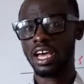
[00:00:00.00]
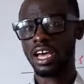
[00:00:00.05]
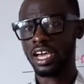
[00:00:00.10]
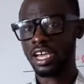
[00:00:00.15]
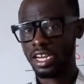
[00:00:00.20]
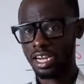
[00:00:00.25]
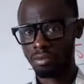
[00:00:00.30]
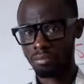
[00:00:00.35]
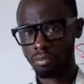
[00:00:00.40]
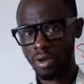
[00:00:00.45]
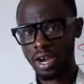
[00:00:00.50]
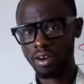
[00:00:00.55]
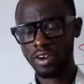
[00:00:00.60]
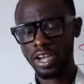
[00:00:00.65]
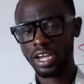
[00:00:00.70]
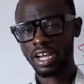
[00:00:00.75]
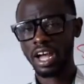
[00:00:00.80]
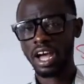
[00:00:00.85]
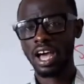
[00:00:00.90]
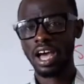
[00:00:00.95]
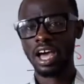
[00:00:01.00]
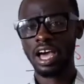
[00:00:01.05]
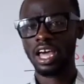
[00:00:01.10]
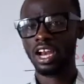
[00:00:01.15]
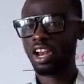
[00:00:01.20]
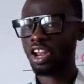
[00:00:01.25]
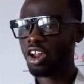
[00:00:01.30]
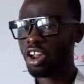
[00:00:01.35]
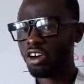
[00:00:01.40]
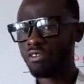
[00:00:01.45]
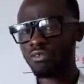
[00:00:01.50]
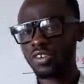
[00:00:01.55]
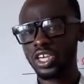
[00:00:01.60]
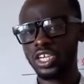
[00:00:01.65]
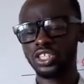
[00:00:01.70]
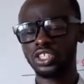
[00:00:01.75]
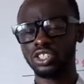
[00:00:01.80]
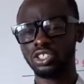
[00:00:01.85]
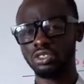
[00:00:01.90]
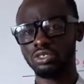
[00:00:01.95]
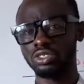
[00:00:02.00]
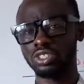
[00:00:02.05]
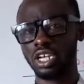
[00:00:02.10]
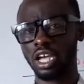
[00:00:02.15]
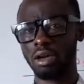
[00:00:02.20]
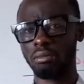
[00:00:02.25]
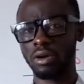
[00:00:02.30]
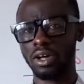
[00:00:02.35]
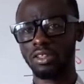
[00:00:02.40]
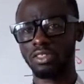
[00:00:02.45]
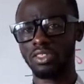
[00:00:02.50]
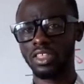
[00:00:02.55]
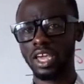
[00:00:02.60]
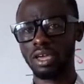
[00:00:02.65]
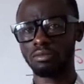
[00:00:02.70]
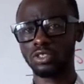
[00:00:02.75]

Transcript: in America, a lot of issues about them.